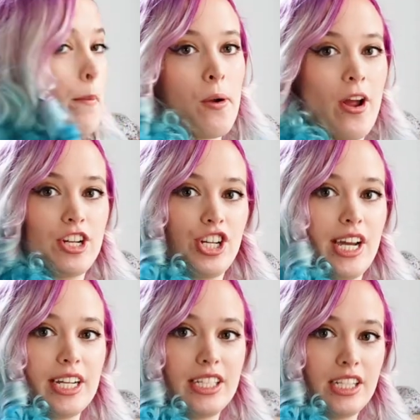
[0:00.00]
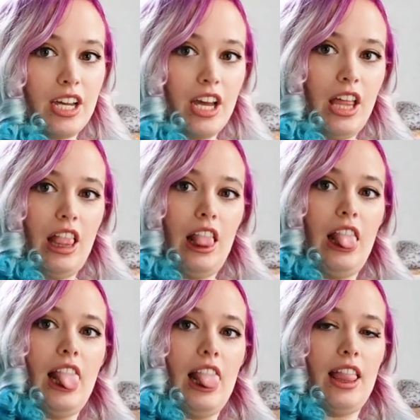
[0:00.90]
project. Uh,
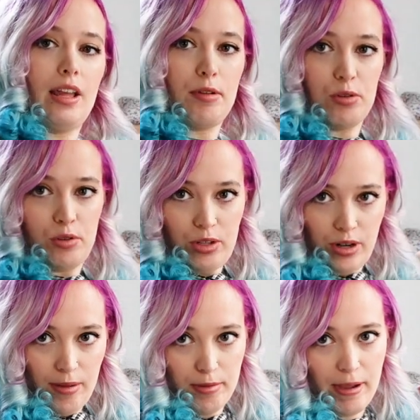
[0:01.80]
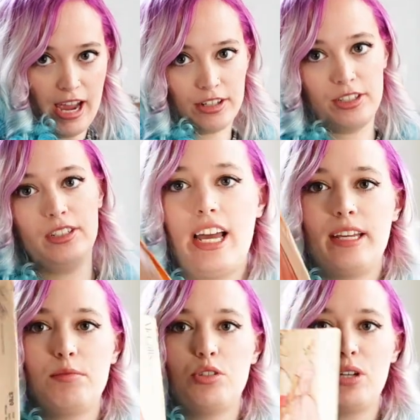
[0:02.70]
let me real quick grab the pattern. I
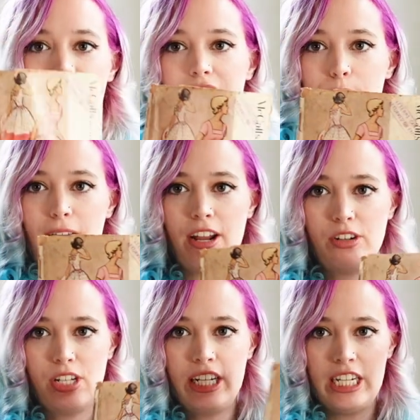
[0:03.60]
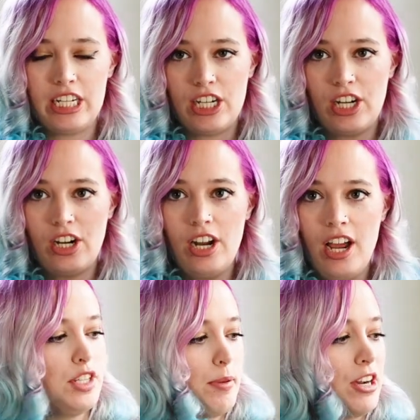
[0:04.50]
am doing this pattern here.
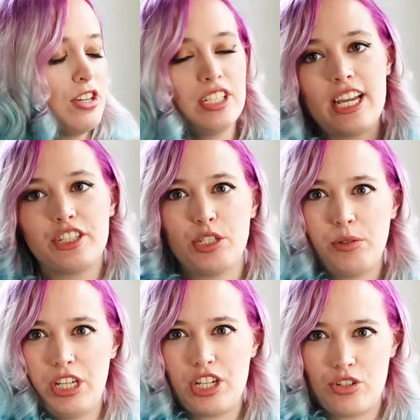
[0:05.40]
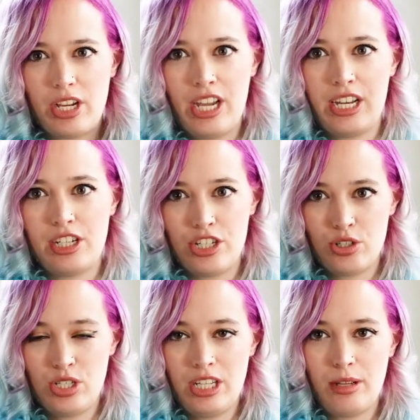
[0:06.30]
This pattern is actually really intricate and
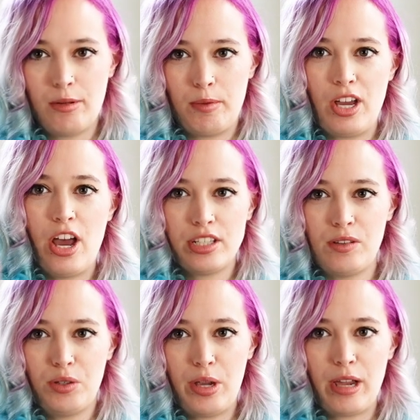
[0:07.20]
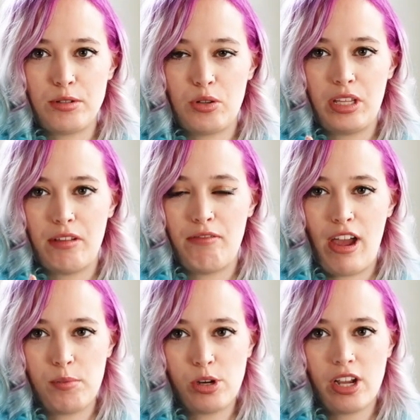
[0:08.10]
interesting, but because of the way I'm doing the
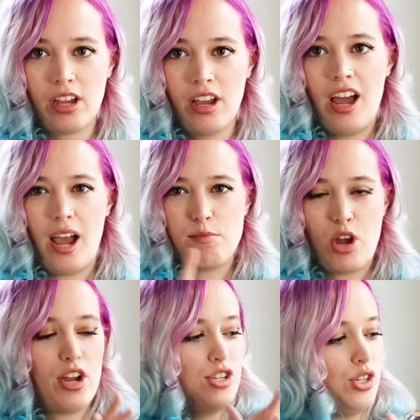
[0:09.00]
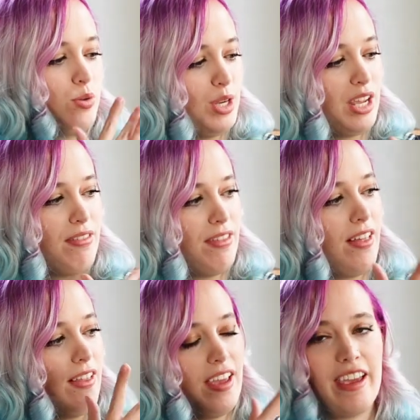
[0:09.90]
fabric, I'm not doing
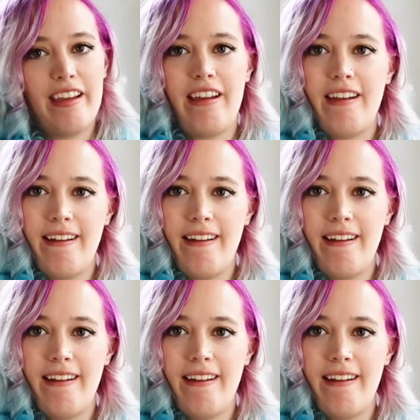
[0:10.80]
the like,